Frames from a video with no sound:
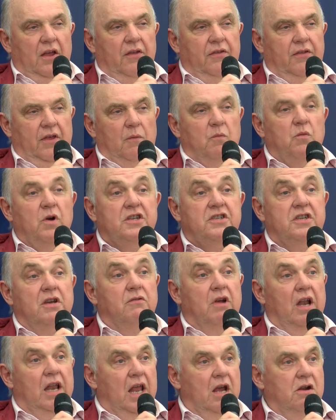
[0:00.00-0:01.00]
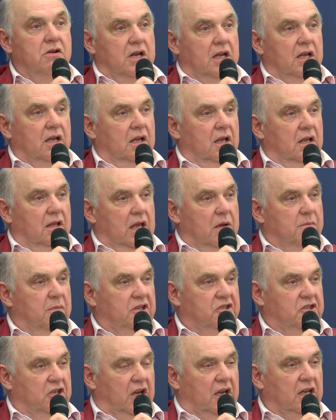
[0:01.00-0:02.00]
them once they were loading their
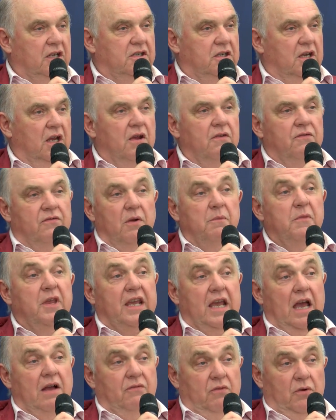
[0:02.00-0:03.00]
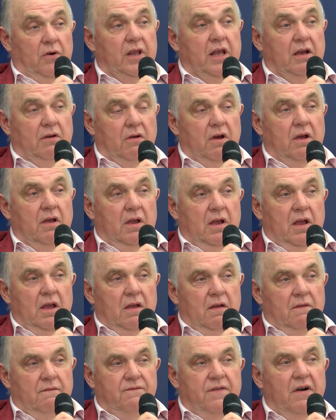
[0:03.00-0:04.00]
muskets from the cavalry. They were
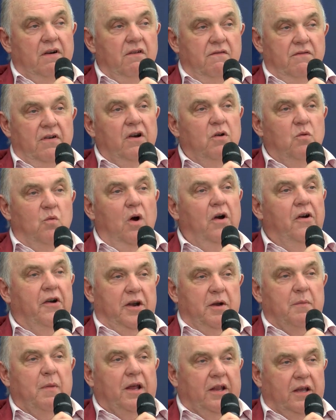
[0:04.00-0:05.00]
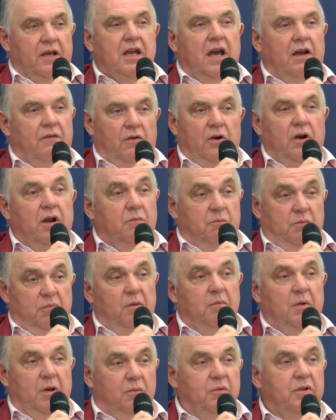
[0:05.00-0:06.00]
very, very worried about the cavalry and
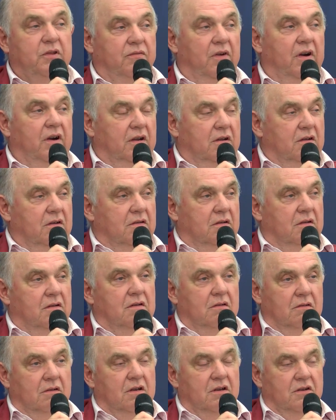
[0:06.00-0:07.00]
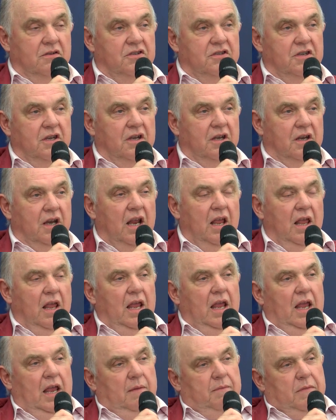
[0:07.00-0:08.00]
probably with very good, good concern.
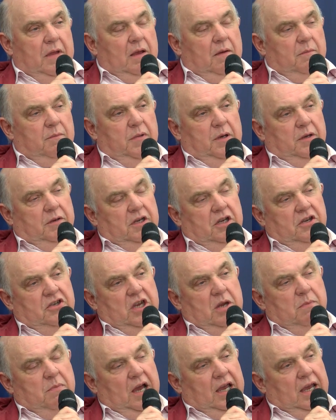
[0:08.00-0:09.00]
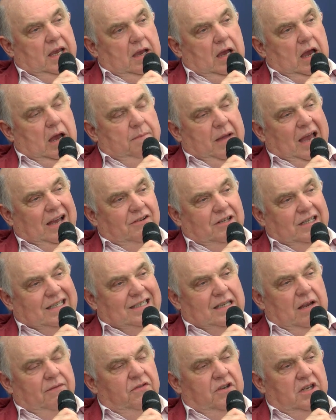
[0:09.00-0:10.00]
But you see, by about
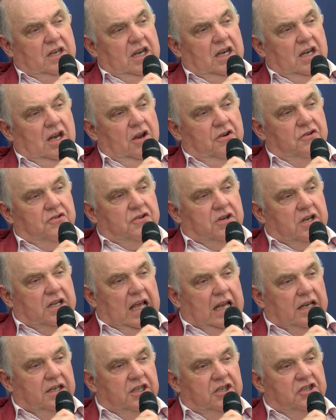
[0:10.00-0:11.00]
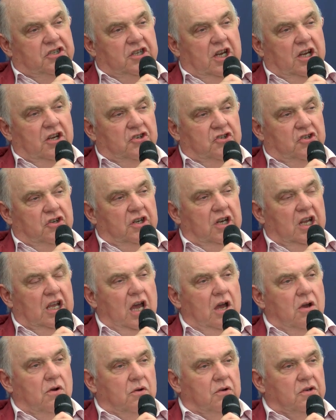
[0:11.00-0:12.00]
1700, that distinction
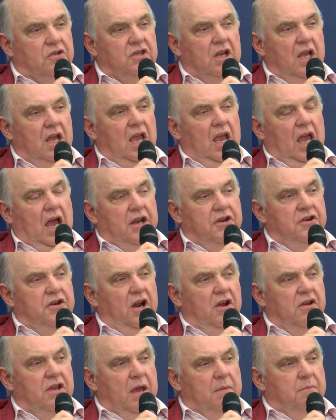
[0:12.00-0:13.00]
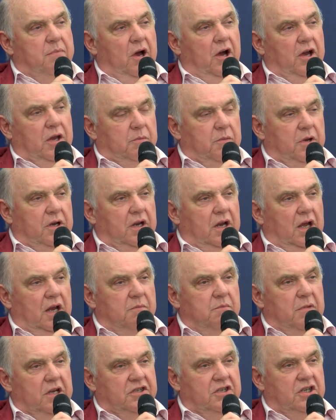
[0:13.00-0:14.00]
goes and you don't get pikemen
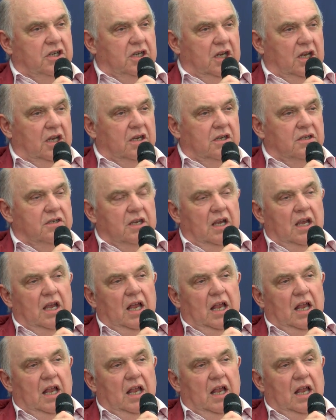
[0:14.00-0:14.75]
and musketeers